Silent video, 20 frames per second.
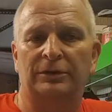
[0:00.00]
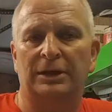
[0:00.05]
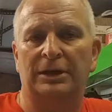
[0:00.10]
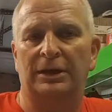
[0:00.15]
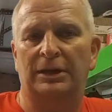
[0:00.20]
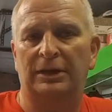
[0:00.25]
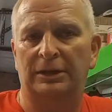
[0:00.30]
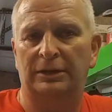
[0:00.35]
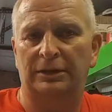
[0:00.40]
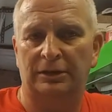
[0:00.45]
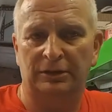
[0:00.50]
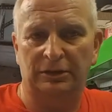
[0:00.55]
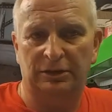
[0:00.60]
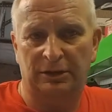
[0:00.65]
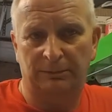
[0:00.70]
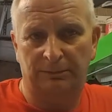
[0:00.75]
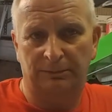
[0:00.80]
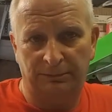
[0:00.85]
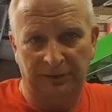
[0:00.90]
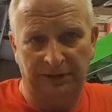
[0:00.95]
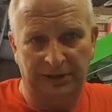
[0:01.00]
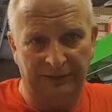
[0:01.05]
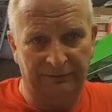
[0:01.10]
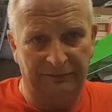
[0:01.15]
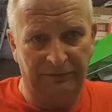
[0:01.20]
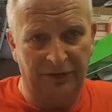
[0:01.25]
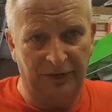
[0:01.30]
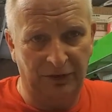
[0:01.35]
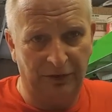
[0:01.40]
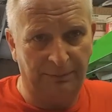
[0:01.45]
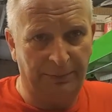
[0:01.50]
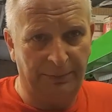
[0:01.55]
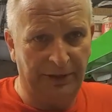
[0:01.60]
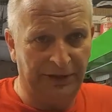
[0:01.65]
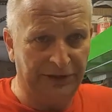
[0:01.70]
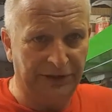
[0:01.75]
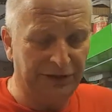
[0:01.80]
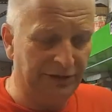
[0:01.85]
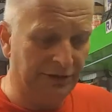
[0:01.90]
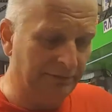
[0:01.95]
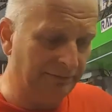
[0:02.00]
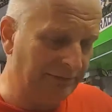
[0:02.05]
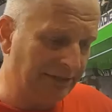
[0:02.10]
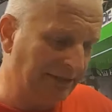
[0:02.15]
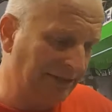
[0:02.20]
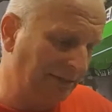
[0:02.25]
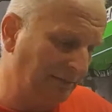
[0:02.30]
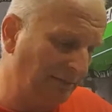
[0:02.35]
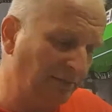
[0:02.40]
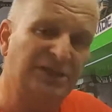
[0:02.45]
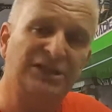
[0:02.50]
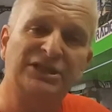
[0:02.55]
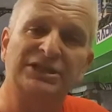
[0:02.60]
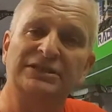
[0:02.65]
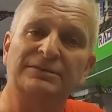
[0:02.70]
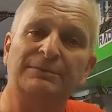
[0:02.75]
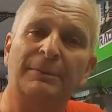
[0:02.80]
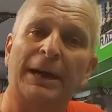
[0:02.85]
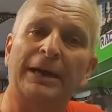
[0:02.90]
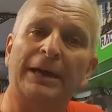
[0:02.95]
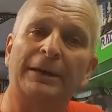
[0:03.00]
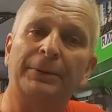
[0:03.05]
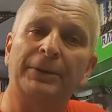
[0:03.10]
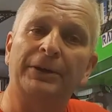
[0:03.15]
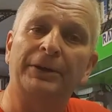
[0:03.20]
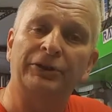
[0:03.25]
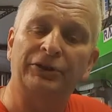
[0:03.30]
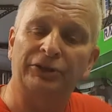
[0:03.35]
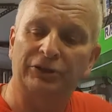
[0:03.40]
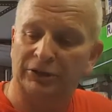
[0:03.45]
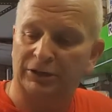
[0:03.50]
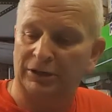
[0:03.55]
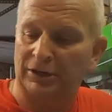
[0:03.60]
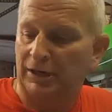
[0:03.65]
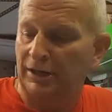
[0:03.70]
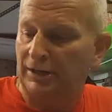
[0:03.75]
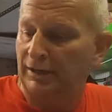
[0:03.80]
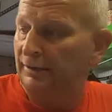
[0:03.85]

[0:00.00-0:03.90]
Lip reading: and they're going to give their opinion, but this is my opinion.